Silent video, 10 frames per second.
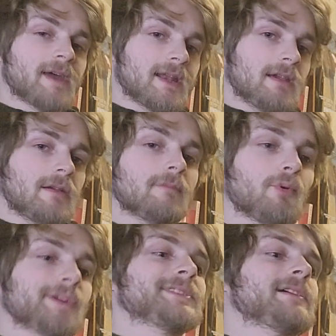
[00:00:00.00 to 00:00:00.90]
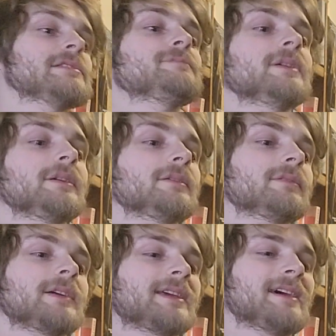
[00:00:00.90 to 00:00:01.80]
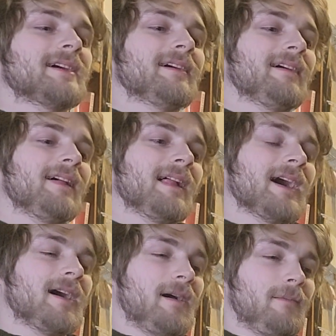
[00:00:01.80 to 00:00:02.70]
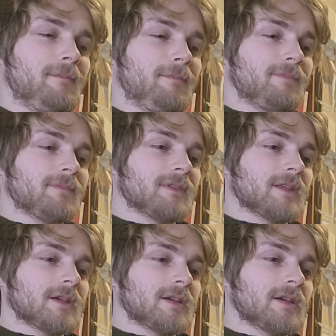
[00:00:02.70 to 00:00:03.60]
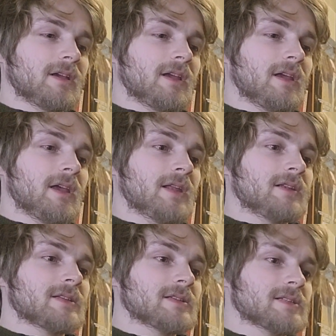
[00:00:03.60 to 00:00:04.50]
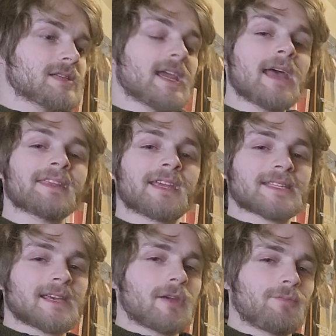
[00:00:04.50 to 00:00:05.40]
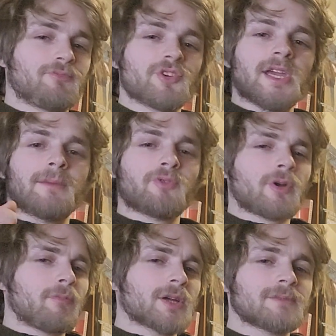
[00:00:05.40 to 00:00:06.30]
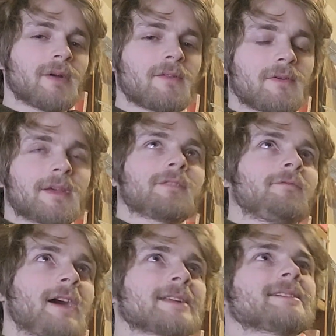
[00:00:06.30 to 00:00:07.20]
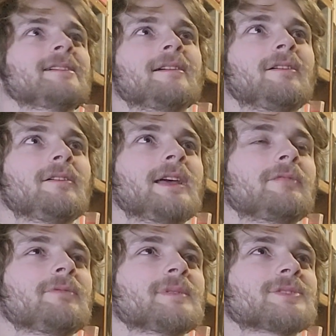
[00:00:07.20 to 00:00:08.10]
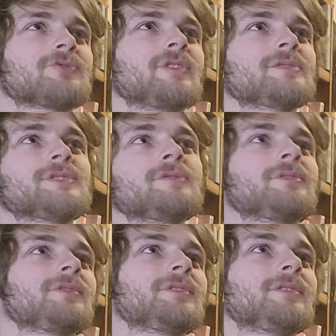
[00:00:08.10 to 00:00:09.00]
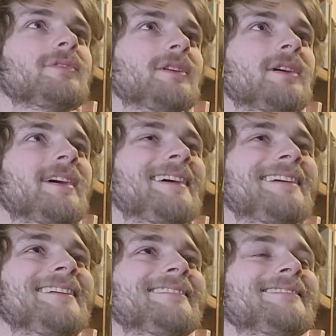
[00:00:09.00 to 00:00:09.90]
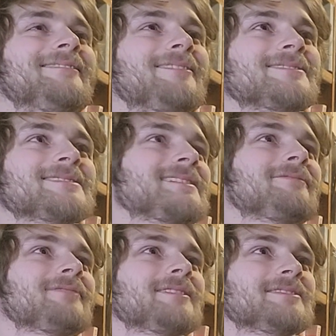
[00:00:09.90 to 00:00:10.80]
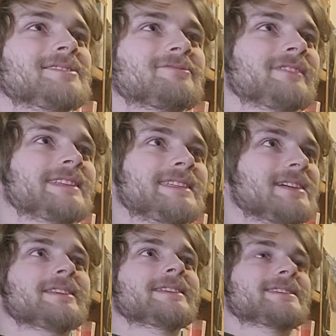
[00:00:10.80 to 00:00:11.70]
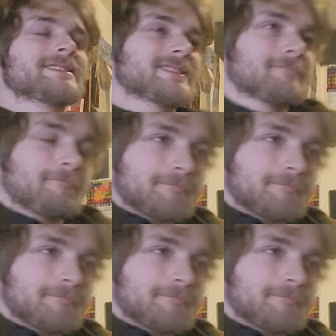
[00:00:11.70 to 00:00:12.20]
that he points out as being like um, it's again like it's like pre proto Monty Python, like the fact, like with Mr. Creosote, or or just like really just ridiculous